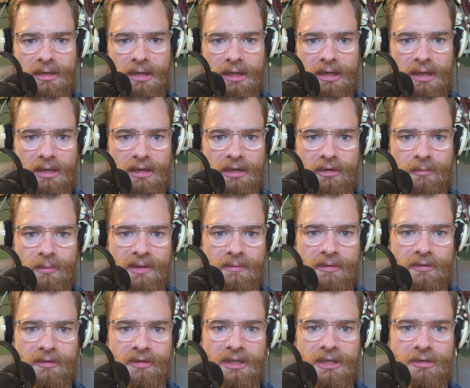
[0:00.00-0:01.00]
and as we have
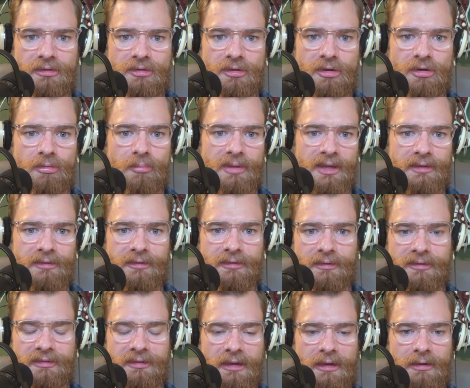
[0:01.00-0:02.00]
this heat dome
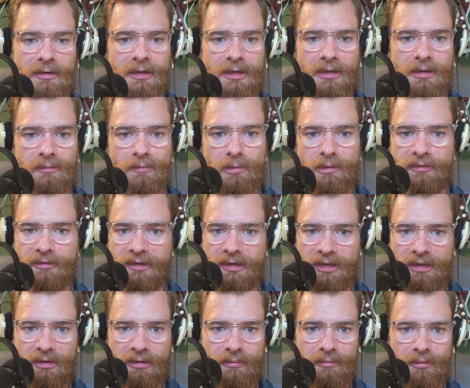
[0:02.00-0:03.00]
that's settling once
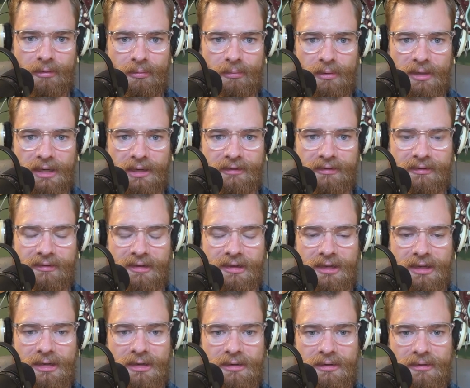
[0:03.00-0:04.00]
again over the west
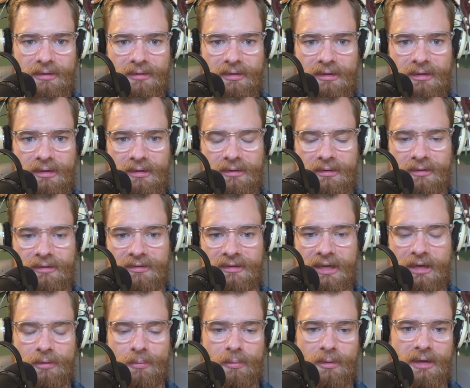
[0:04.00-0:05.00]
and the
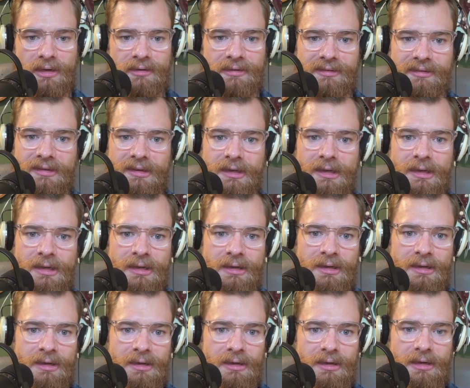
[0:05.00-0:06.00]
southwest,
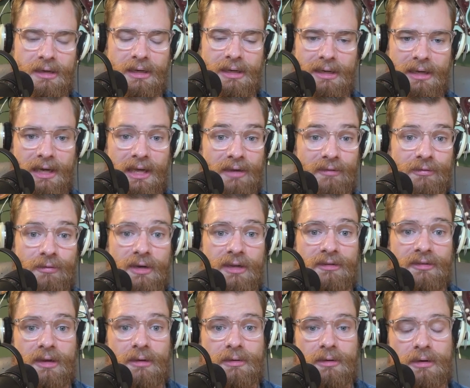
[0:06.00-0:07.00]
uh, I have
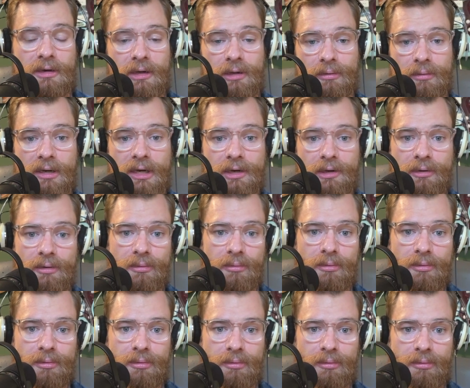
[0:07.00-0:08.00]
friends out in Colorado
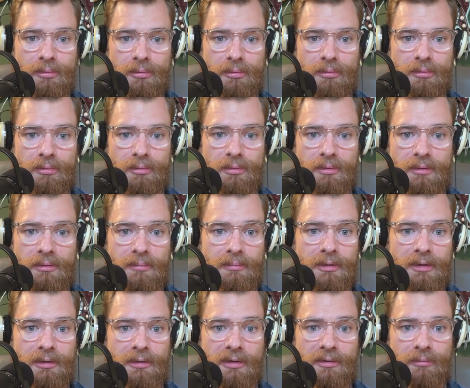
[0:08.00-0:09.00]
who,
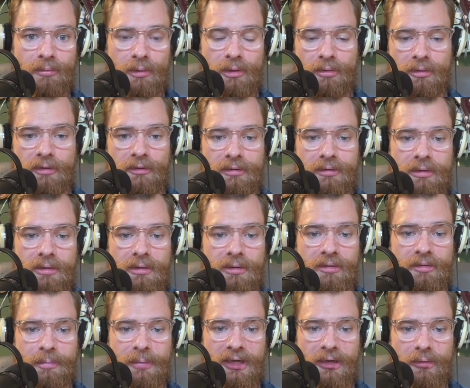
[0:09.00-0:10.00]
you know, have real
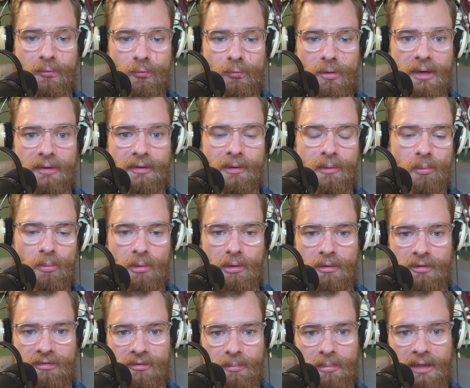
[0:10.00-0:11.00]
concerns about when their
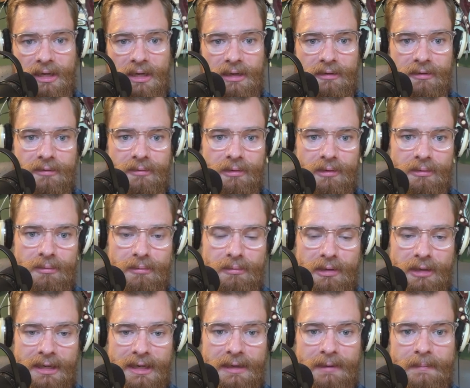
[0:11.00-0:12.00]
water supply is going to
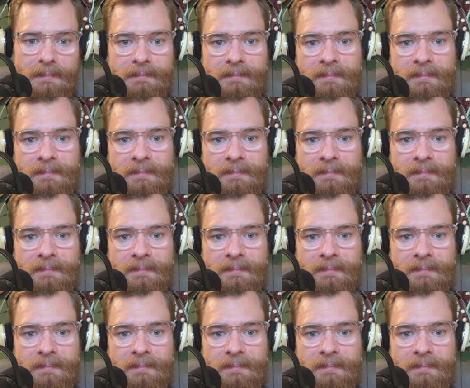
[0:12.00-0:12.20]
run out.